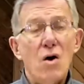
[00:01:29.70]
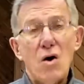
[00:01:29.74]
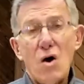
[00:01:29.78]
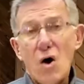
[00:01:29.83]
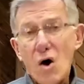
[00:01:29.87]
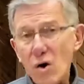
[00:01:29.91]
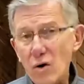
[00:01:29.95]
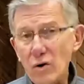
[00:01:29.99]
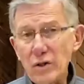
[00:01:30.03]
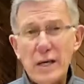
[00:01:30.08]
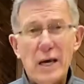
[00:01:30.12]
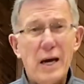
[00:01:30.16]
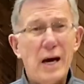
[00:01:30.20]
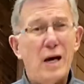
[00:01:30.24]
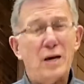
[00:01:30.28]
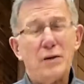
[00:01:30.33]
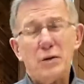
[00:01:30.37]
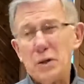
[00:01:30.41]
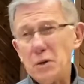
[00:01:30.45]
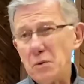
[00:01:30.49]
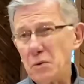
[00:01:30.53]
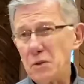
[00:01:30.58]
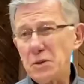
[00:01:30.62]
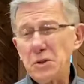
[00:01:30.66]
oh yeah,
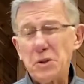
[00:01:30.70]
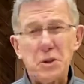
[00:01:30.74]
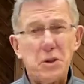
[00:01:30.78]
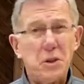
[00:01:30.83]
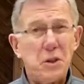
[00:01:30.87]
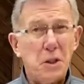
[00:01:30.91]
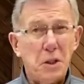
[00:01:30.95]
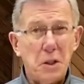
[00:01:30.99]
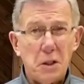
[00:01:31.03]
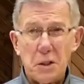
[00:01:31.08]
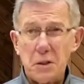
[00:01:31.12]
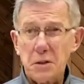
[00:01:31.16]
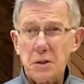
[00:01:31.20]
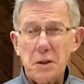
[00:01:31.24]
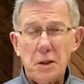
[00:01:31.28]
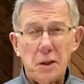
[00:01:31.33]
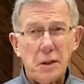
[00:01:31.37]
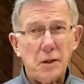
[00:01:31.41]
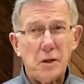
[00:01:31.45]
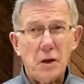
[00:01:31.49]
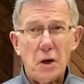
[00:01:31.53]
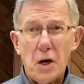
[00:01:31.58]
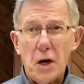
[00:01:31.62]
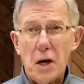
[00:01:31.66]
there was a kid
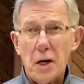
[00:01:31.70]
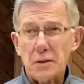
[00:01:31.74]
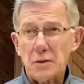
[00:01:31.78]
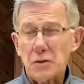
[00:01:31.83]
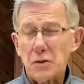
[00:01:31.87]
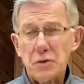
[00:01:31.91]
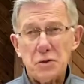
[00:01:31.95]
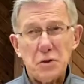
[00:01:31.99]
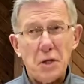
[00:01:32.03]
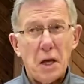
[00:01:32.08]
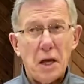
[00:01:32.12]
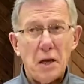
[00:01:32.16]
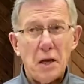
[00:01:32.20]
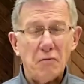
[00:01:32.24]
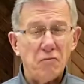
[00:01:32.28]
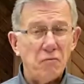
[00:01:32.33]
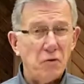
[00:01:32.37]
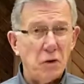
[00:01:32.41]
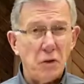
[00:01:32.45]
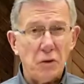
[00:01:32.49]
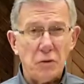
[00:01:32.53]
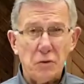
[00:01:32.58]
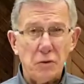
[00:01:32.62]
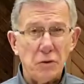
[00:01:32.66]
that got saved
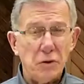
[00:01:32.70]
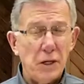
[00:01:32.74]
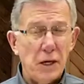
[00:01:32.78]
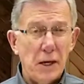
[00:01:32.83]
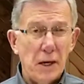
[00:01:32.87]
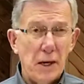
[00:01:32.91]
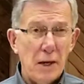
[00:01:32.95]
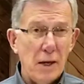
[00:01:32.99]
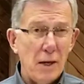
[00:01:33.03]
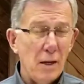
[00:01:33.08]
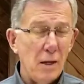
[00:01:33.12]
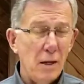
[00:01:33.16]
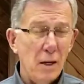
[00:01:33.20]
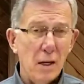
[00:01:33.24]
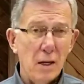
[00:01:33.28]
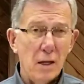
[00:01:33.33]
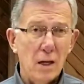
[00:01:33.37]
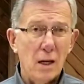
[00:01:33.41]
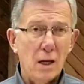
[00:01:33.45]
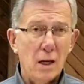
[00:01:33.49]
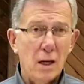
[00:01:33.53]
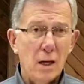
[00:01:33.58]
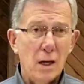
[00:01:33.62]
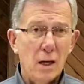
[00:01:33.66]
the other day.
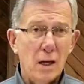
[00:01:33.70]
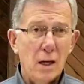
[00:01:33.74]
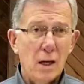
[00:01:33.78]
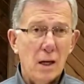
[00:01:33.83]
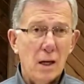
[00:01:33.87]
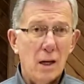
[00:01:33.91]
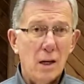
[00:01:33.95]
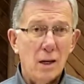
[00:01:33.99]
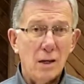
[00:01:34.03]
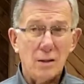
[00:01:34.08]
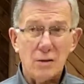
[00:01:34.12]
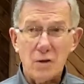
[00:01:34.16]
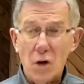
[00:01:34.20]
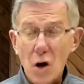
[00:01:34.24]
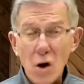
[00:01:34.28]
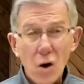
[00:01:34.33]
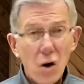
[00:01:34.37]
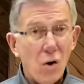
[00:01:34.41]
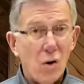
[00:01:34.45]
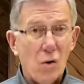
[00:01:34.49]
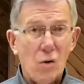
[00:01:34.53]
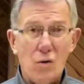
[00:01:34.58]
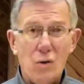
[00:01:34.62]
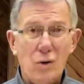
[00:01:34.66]

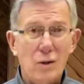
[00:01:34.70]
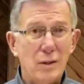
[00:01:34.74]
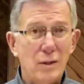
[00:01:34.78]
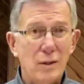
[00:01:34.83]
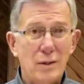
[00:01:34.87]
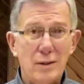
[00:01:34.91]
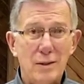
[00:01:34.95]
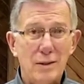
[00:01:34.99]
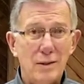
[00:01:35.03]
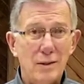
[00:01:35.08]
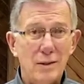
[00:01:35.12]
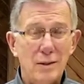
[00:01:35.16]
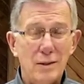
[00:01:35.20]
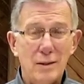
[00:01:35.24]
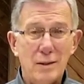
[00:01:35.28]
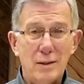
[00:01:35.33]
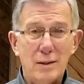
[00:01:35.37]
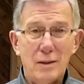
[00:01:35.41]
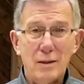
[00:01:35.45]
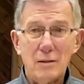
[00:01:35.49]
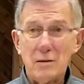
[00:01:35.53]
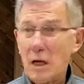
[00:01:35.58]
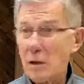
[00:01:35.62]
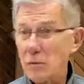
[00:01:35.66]
No.
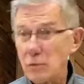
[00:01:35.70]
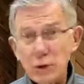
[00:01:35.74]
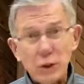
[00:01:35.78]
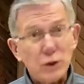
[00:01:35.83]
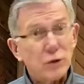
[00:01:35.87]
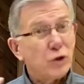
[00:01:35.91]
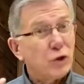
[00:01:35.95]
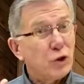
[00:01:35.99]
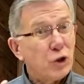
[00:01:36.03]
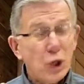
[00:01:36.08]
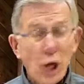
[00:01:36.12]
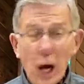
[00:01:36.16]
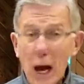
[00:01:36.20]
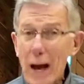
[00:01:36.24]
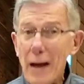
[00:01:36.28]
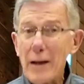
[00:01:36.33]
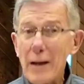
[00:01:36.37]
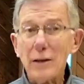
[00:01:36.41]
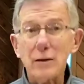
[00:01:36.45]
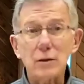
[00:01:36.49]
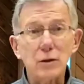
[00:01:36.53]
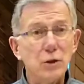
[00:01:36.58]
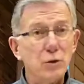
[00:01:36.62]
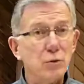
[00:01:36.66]
There was a
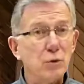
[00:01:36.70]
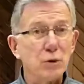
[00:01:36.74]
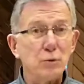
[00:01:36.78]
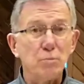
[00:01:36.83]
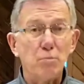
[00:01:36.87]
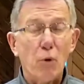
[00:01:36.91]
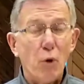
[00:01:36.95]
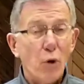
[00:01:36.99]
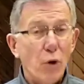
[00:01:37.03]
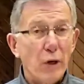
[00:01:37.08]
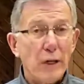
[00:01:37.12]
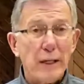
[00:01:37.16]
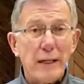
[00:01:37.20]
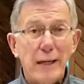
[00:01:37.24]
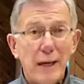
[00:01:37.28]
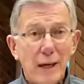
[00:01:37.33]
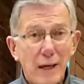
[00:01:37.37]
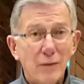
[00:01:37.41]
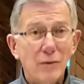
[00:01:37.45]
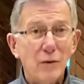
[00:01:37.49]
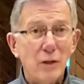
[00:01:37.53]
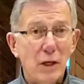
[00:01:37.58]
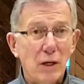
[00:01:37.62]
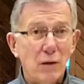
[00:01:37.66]
child who was born
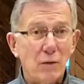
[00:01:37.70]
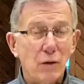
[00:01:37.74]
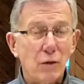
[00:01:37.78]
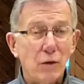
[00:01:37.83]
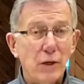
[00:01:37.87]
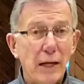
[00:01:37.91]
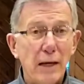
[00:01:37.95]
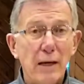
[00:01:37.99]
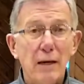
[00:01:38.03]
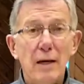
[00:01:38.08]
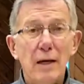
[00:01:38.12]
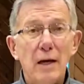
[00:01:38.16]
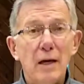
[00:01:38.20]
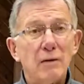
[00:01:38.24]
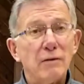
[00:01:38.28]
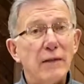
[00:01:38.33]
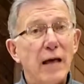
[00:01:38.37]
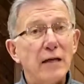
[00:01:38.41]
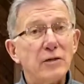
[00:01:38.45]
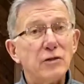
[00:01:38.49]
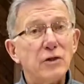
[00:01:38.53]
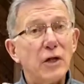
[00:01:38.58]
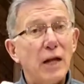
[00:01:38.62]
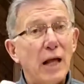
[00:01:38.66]
again the other day.
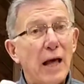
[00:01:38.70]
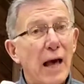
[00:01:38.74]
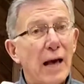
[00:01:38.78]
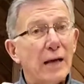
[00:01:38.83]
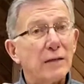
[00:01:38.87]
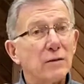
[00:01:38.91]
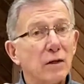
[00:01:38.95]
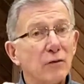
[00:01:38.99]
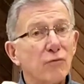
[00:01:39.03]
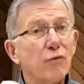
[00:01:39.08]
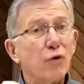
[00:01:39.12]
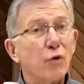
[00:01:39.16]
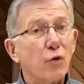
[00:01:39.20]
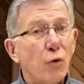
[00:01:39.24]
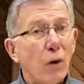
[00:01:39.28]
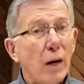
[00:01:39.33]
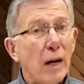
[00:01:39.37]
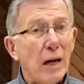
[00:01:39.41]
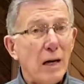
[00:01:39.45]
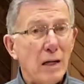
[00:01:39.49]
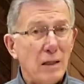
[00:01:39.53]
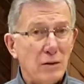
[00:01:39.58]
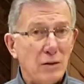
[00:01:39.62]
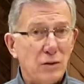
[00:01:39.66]
That's an act of
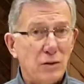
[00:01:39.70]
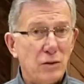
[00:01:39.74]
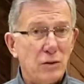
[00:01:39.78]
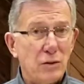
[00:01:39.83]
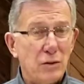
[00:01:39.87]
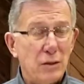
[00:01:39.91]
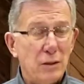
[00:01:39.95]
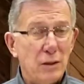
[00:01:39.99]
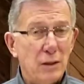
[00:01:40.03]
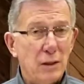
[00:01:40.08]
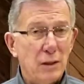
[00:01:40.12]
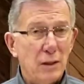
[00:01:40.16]
grace.